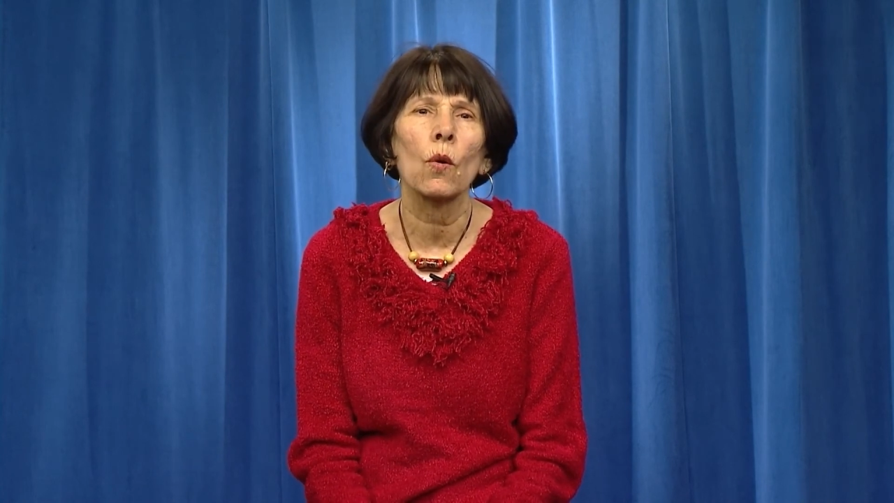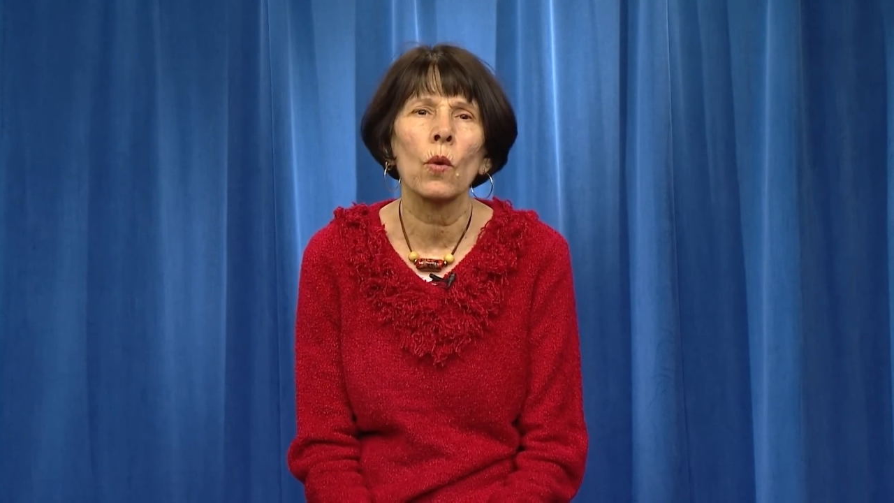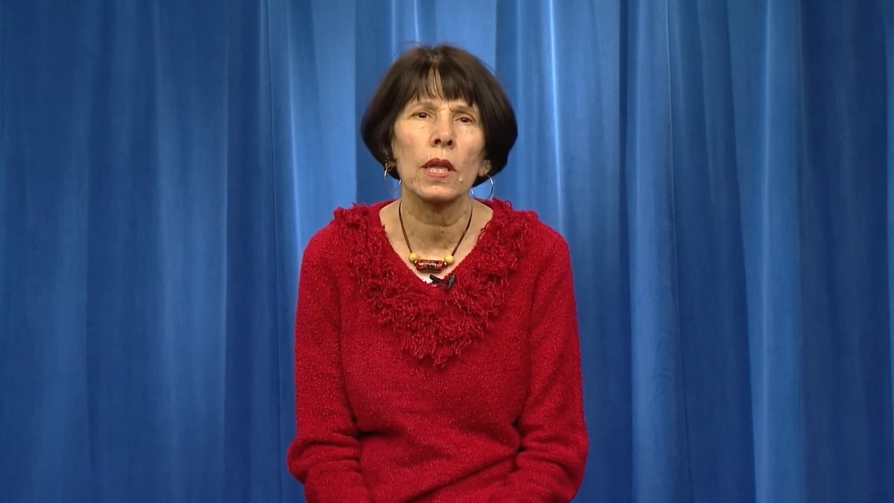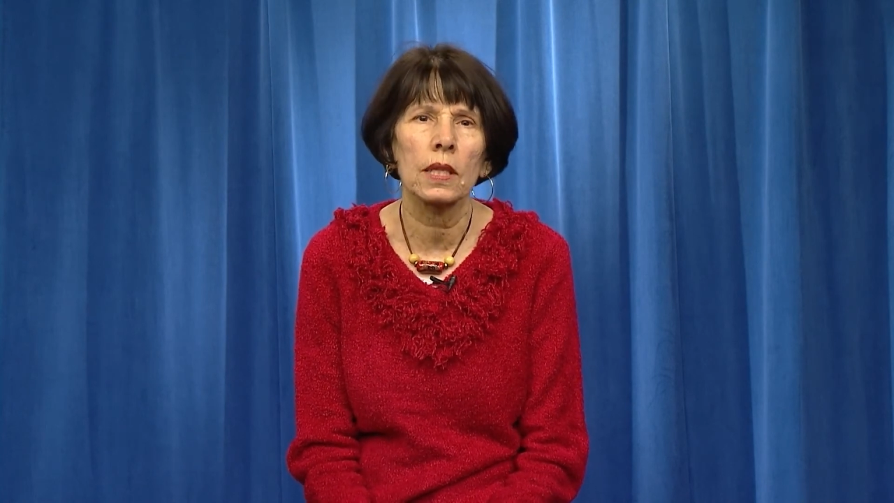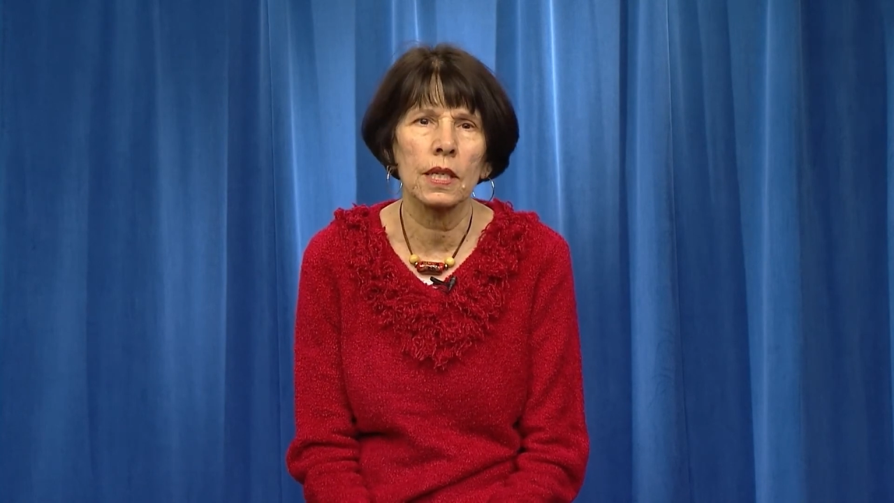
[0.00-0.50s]

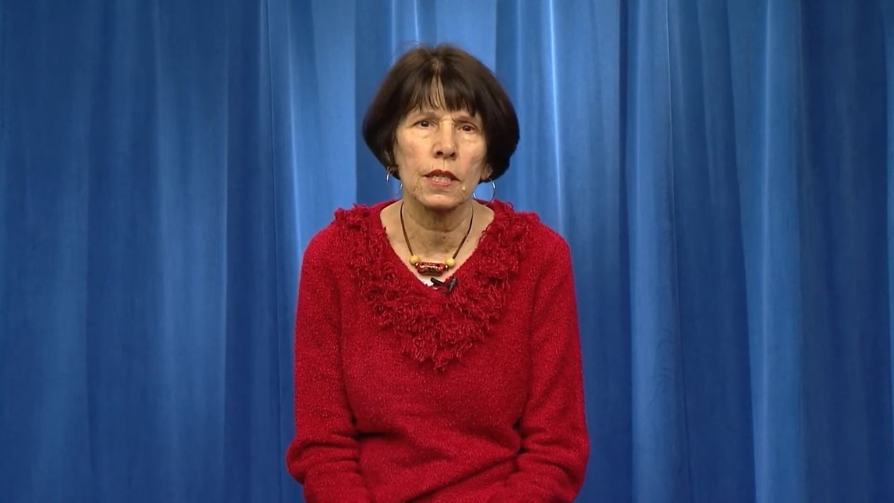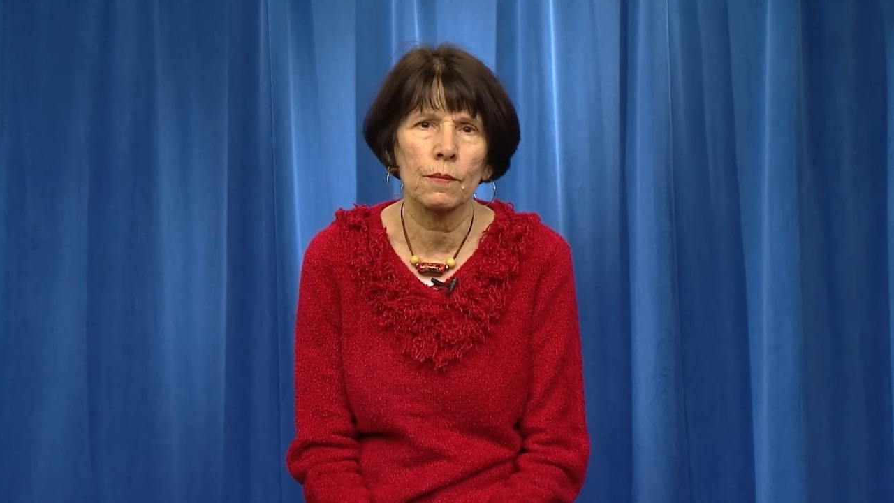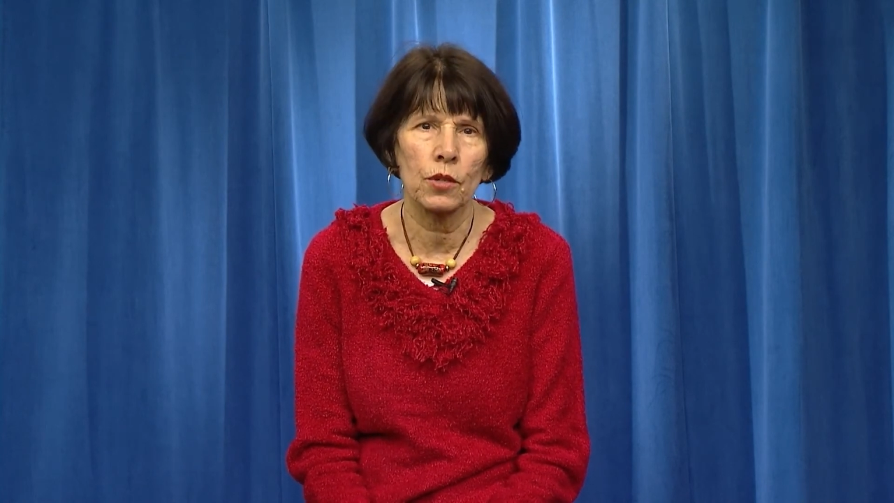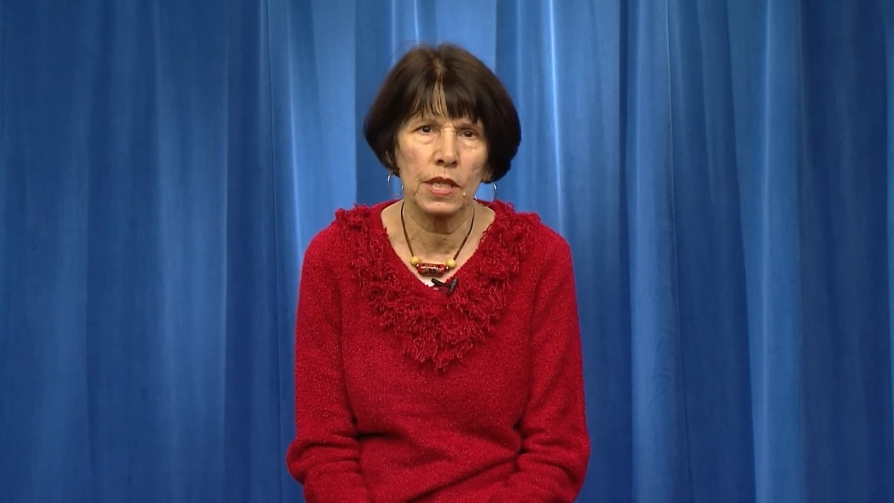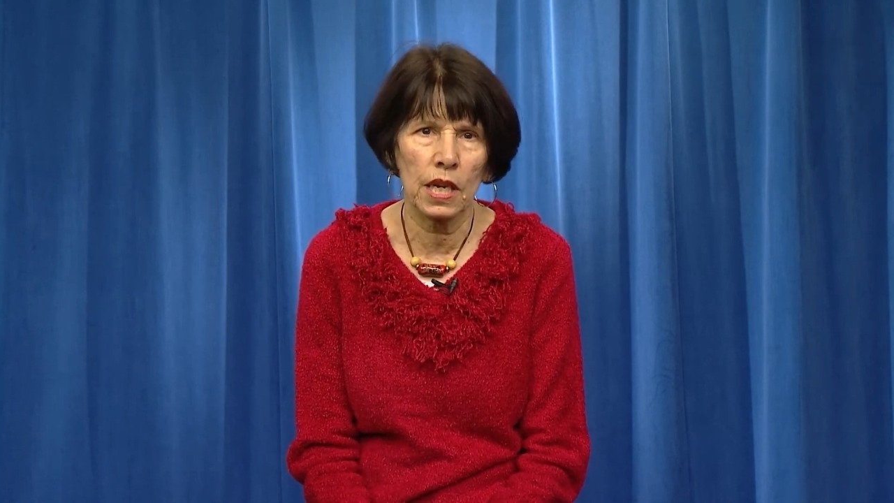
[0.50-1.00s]

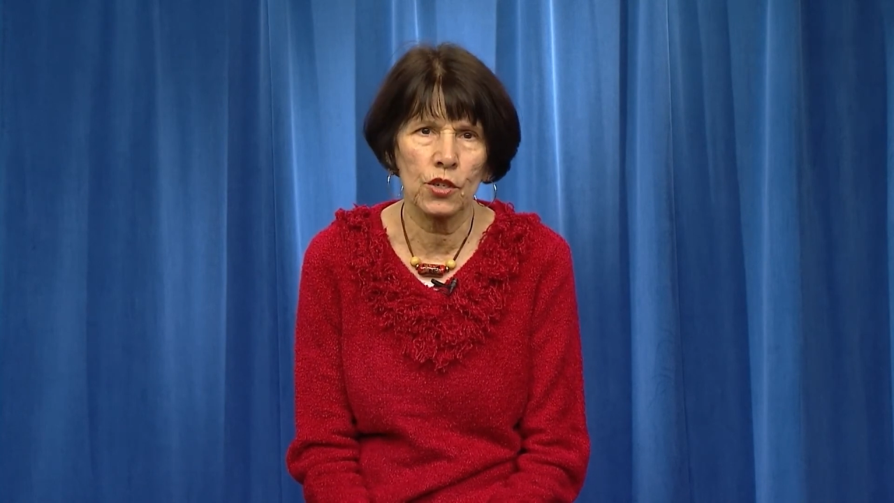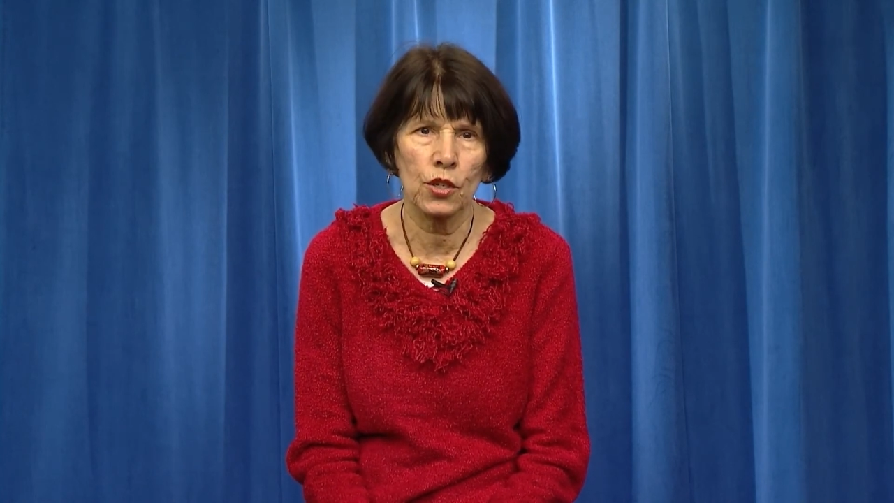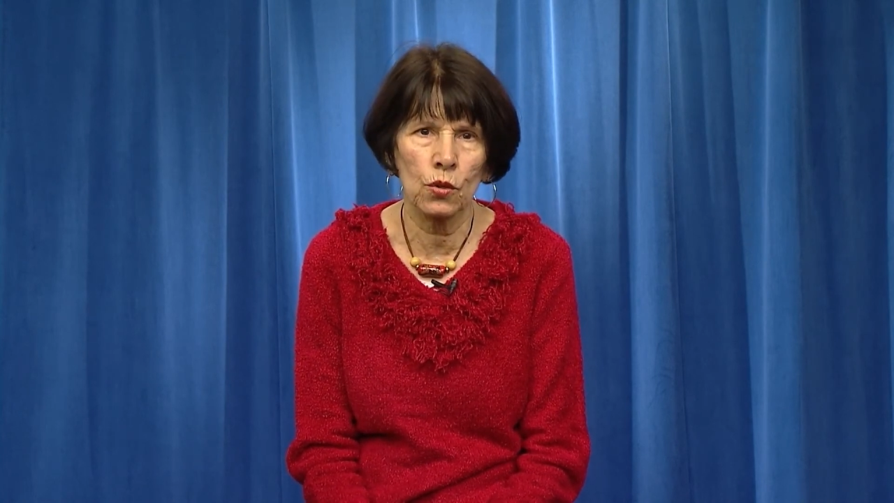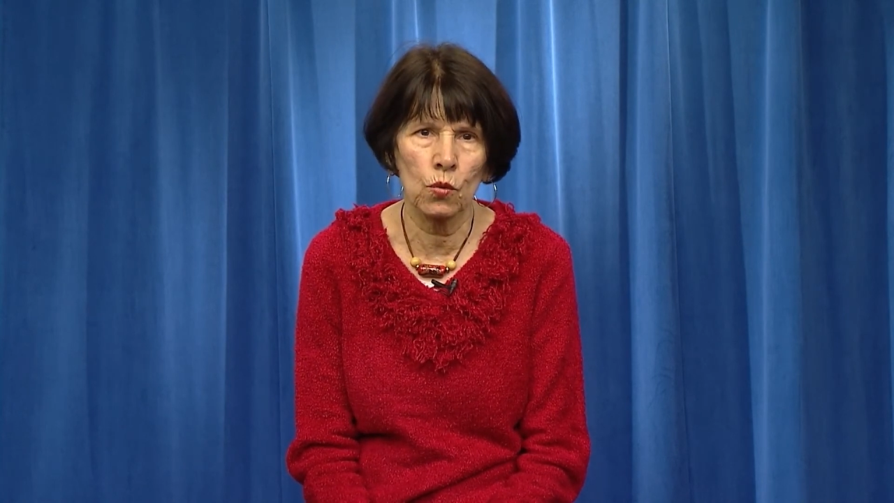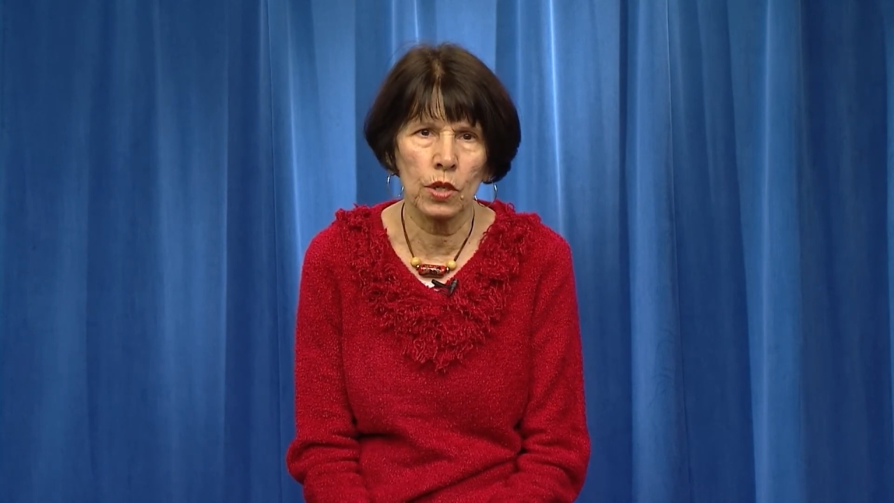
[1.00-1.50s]
wetland
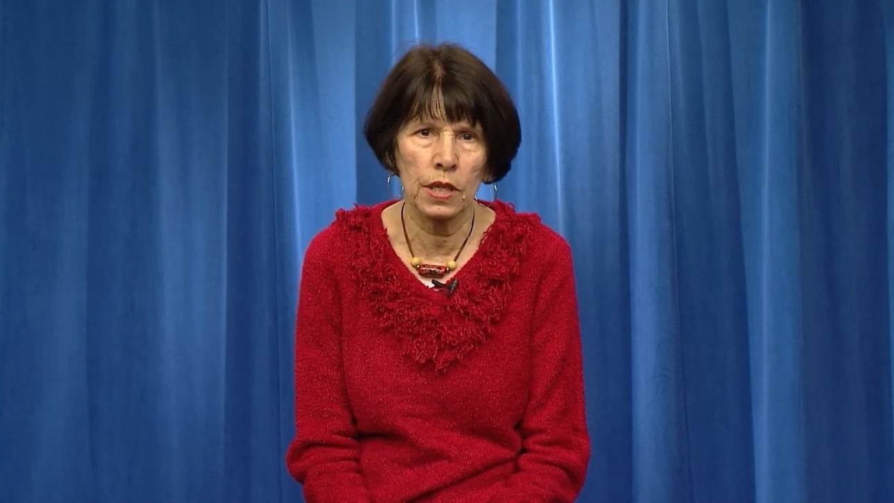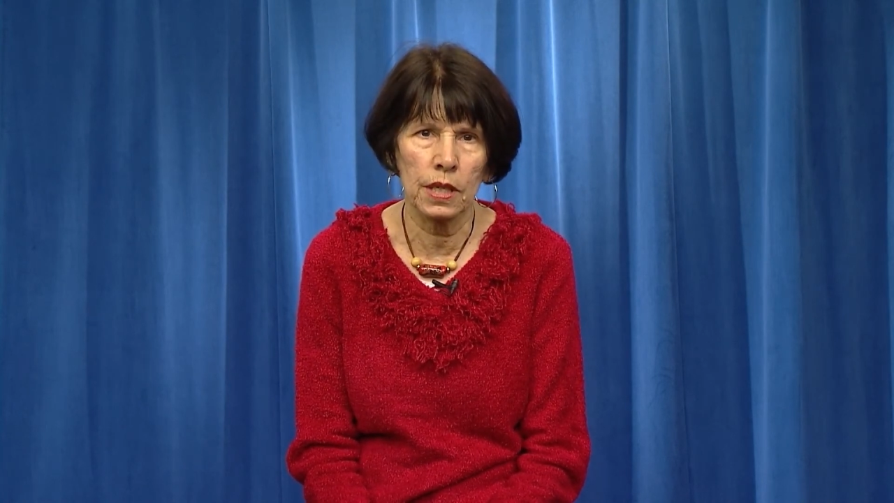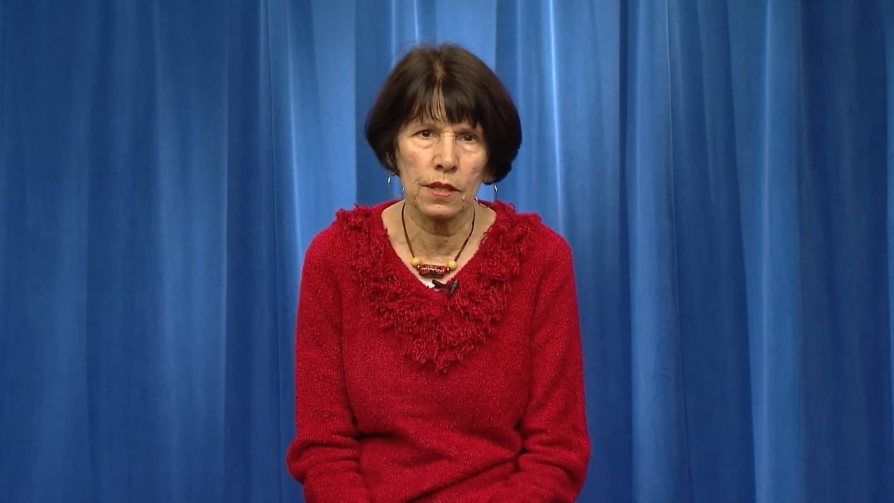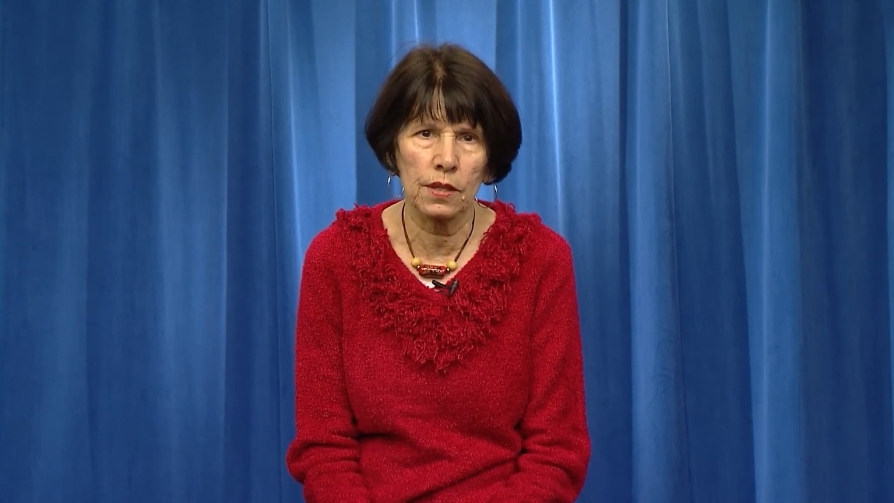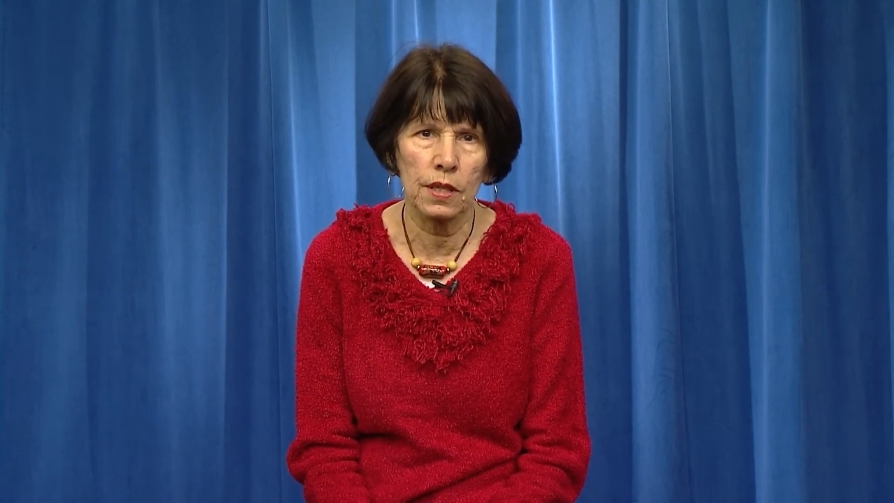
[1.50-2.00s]
protection
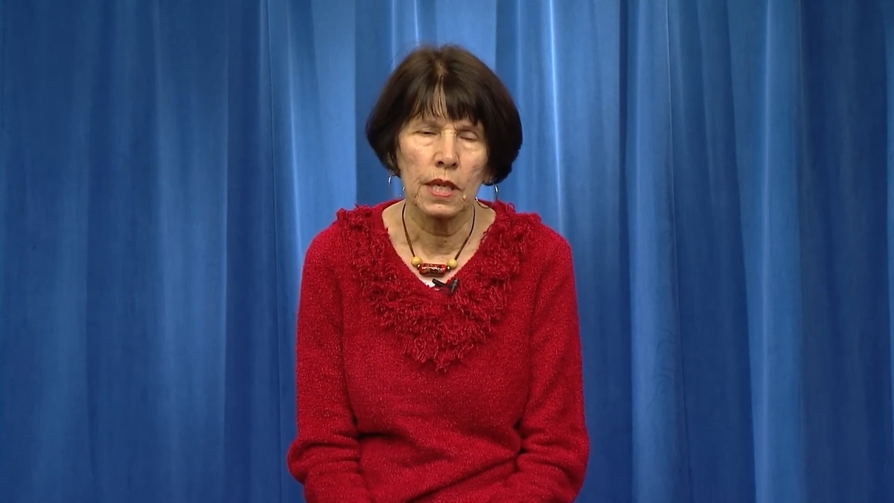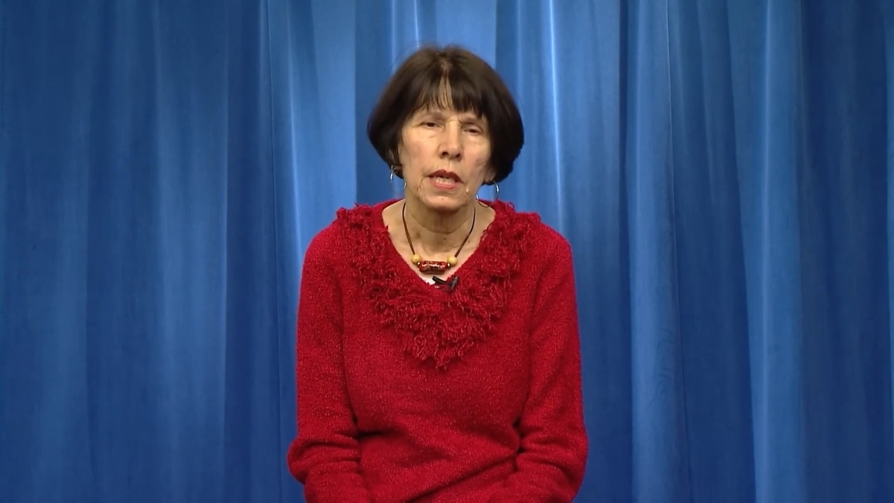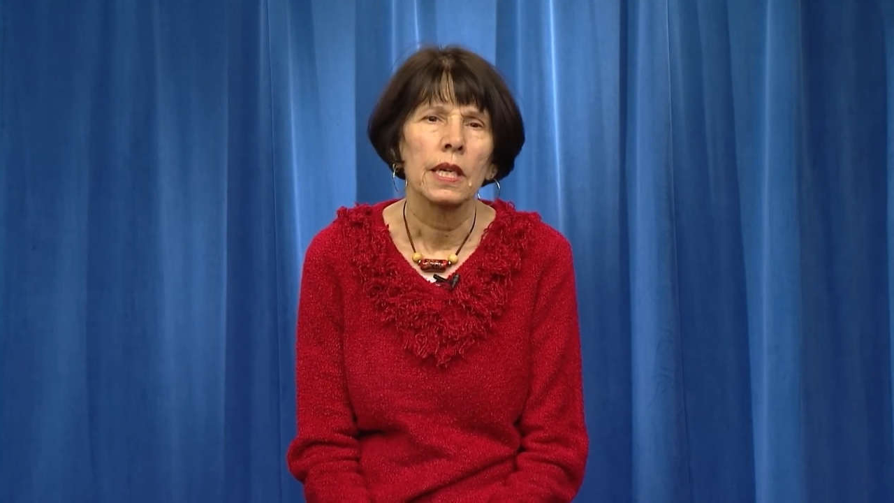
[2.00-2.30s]
ordinance.